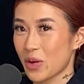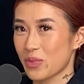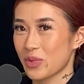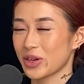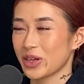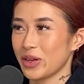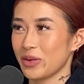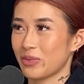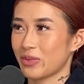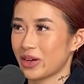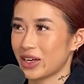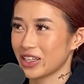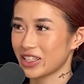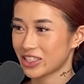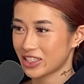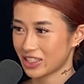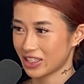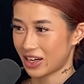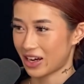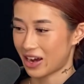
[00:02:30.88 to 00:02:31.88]
pretty
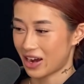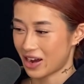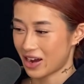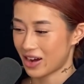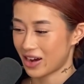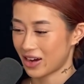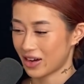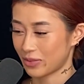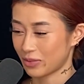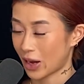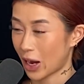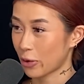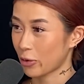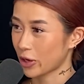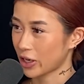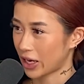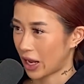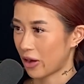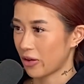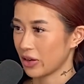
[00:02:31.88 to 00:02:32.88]
much, I
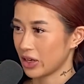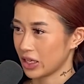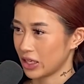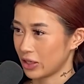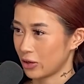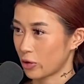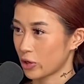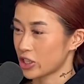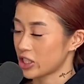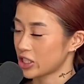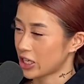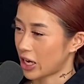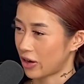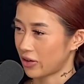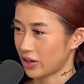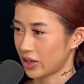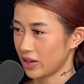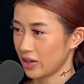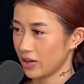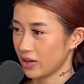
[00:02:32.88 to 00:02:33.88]
work out in Orange
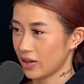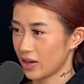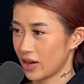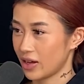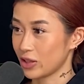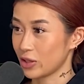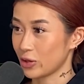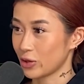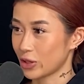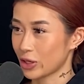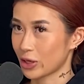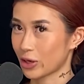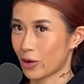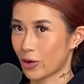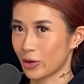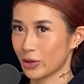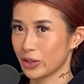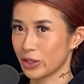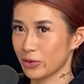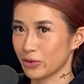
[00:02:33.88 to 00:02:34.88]
County, and you can
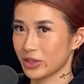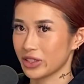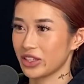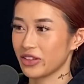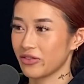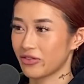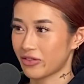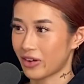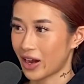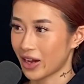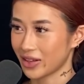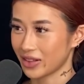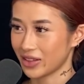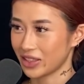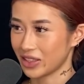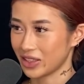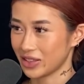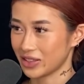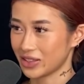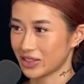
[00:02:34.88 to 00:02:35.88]
only really find
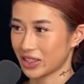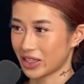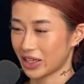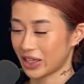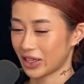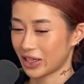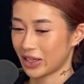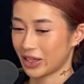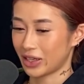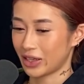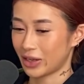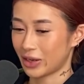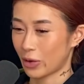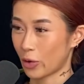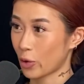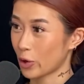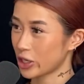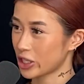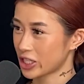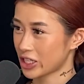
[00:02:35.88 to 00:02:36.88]
these in
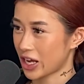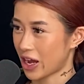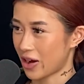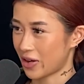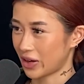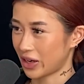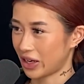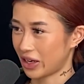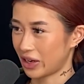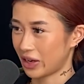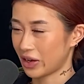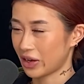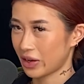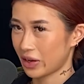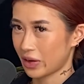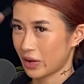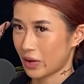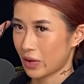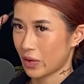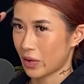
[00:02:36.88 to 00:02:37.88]
Orange County
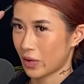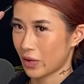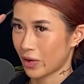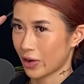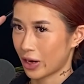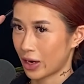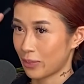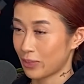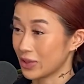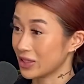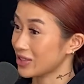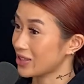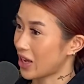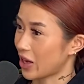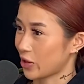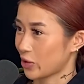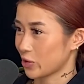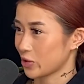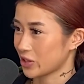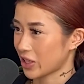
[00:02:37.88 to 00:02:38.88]
or up in
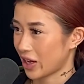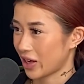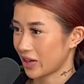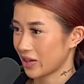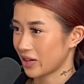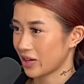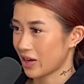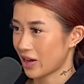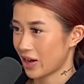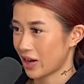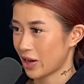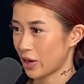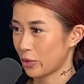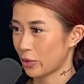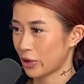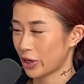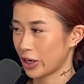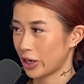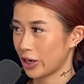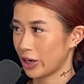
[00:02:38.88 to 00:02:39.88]
San Jose.
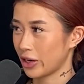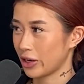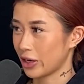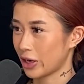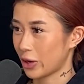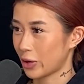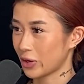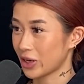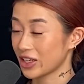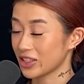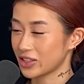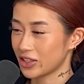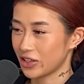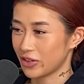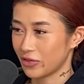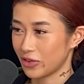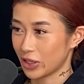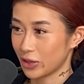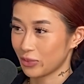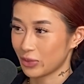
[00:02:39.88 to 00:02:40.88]
And we're known as
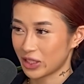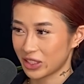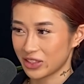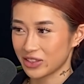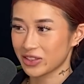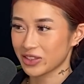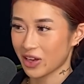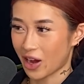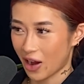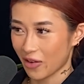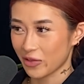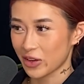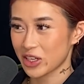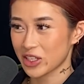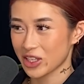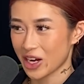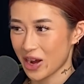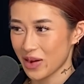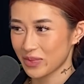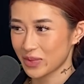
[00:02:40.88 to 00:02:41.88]
the Vietnamese coffee
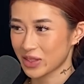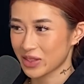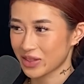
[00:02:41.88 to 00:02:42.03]
shops,